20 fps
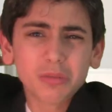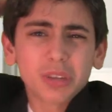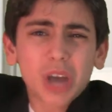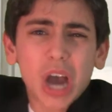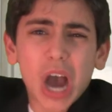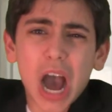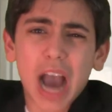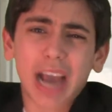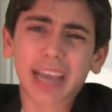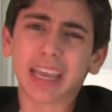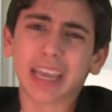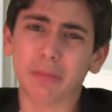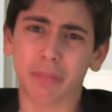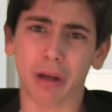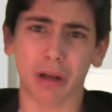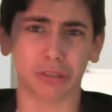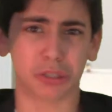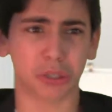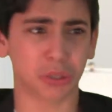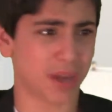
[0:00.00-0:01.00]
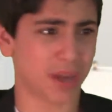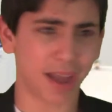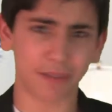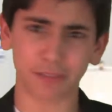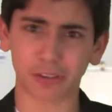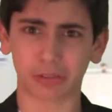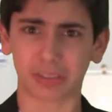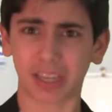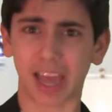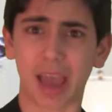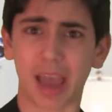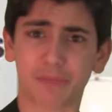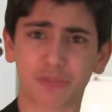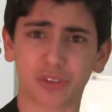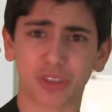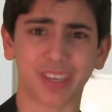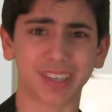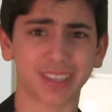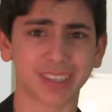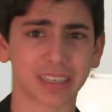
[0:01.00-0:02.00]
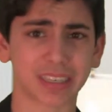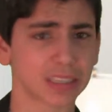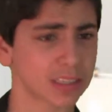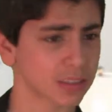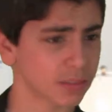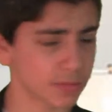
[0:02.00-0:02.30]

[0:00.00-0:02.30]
you talking about, dude? I have no time for this.